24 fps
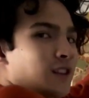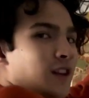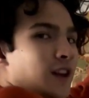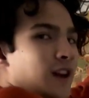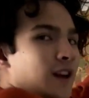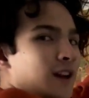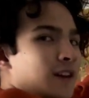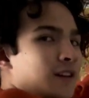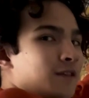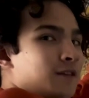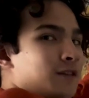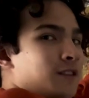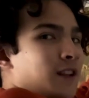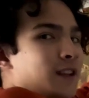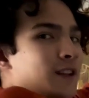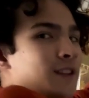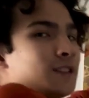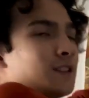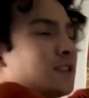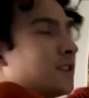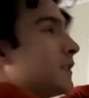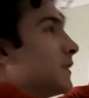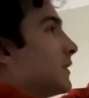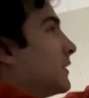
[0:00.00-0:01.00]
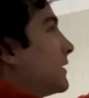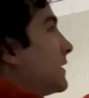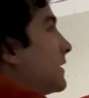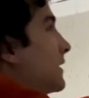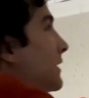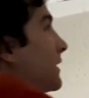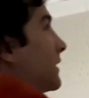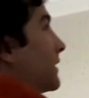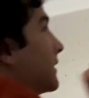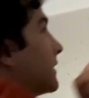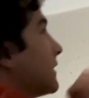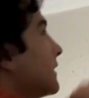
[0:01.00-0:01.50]
I've liked turtles
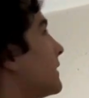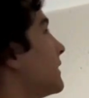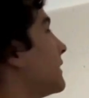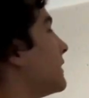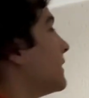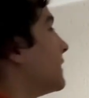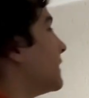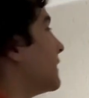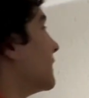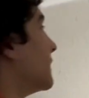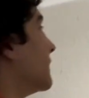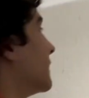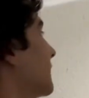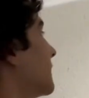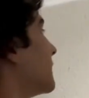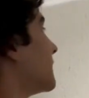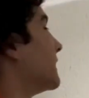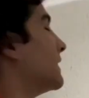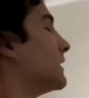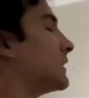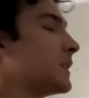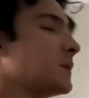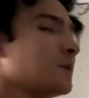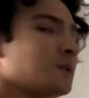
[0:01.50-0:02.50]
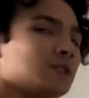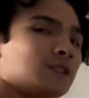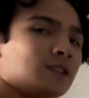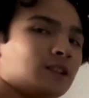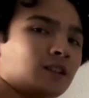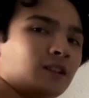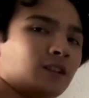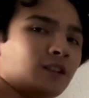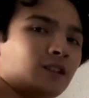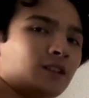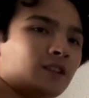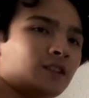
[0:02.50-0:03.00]
since I was
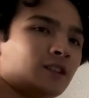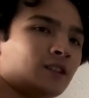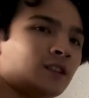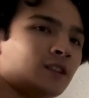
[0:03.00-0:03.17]
little.